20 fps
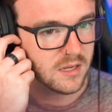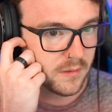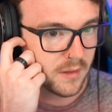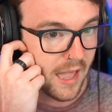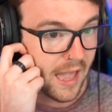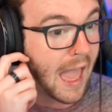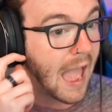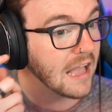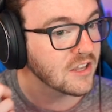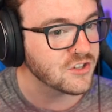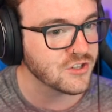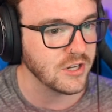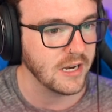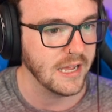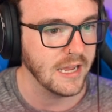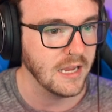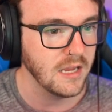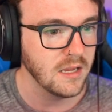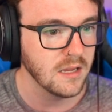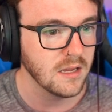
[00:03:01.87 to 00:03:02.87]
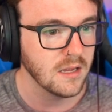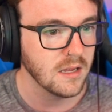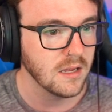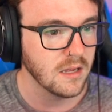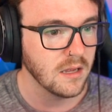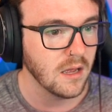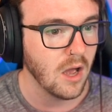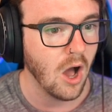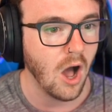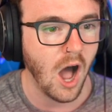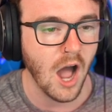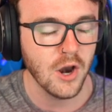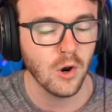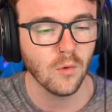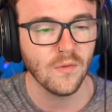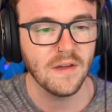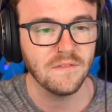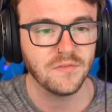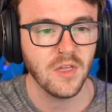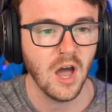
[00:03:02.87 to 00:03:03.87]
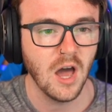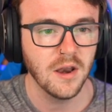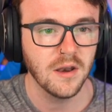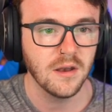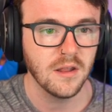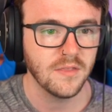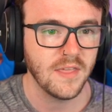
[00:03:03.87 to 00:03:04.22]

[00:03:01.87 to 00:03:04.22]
Actually, I know what they've done.